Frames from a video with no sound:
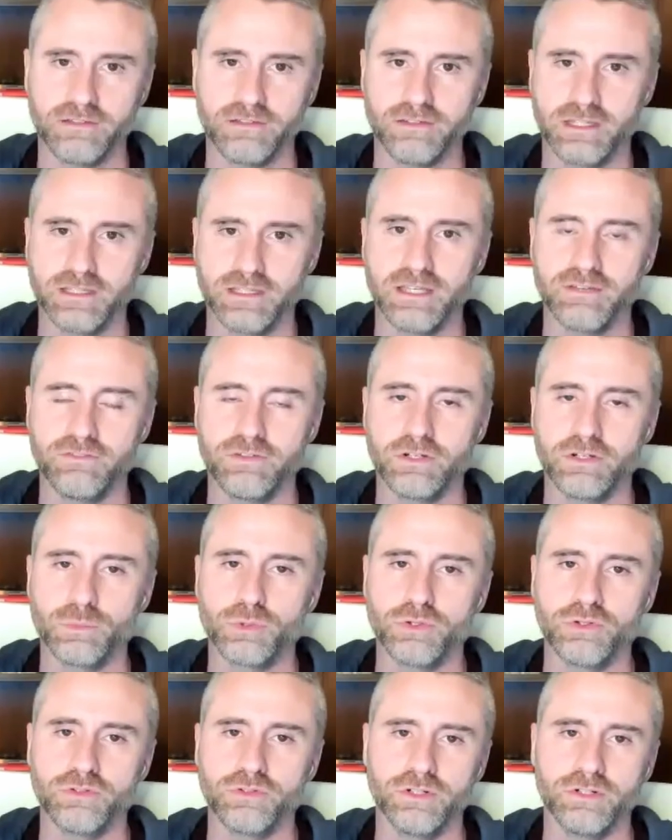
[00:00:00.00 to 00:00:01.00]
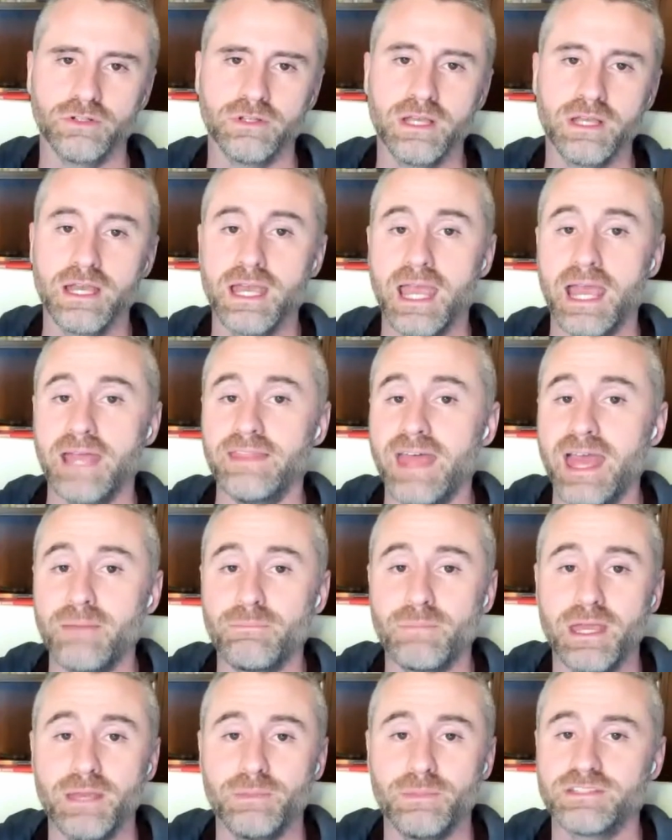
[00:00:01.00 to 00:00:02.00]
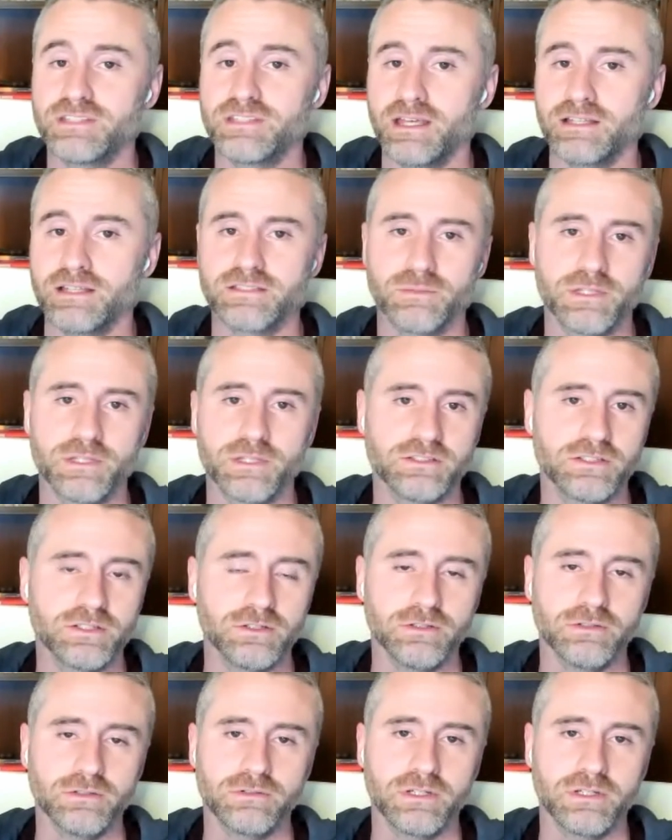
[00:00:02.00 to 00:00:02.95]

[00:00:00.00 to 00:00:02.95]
than give it approval. And that may be saying something too.